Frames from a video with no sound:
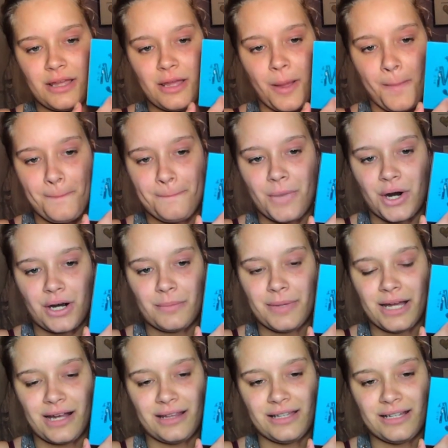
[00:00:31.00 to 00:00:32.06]
Mar
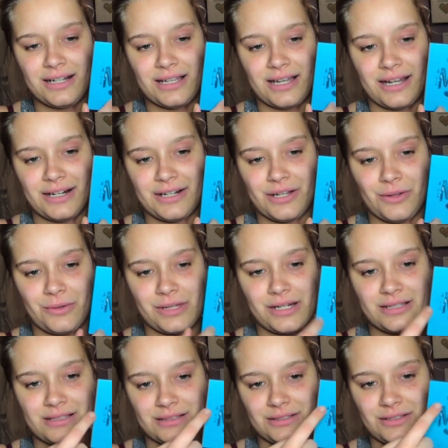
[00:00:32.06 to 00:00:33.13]
palette. I know that
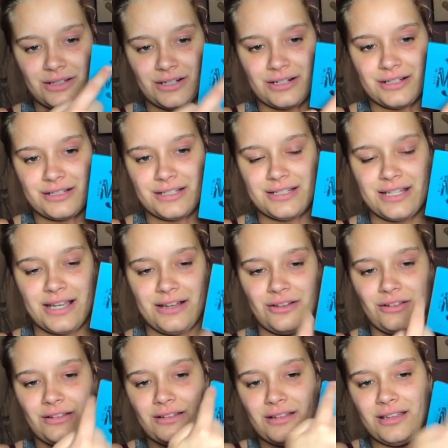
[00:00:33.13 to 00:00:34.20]
it's a little hard to
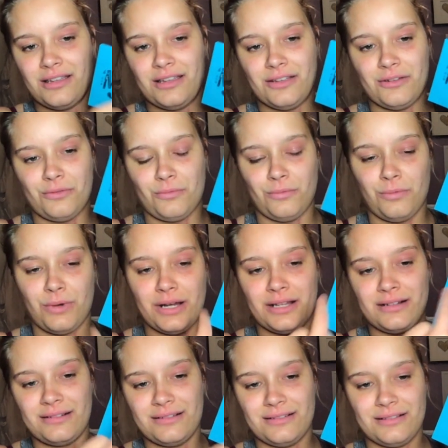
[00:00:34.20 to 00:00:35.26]
tell
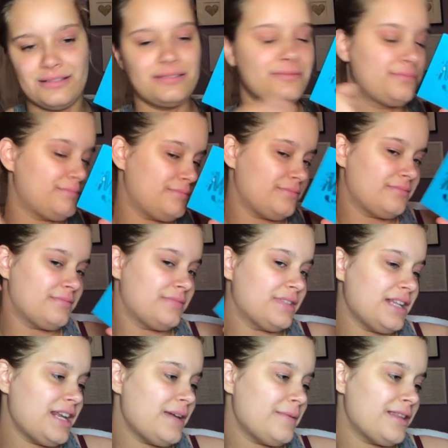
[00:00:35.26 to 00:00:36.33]
what the
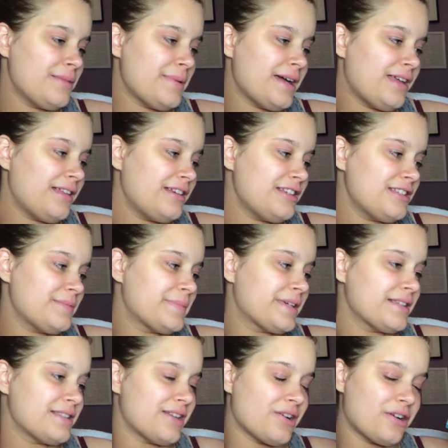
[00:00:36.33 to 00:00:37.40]
name of the palette is
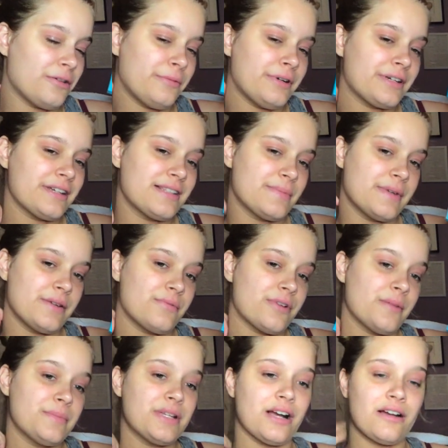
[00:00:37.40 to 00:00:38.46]
because the artwork has been
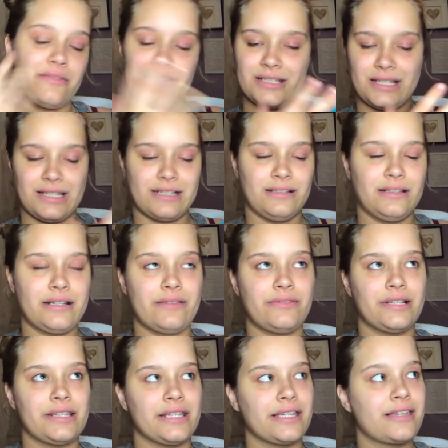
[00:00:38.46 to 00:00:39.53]
rubbed off, the title and
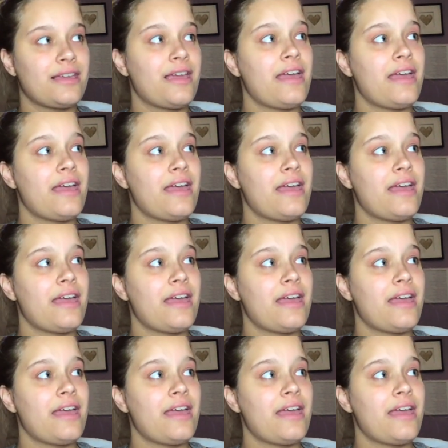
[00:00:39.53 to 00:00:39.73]
everything.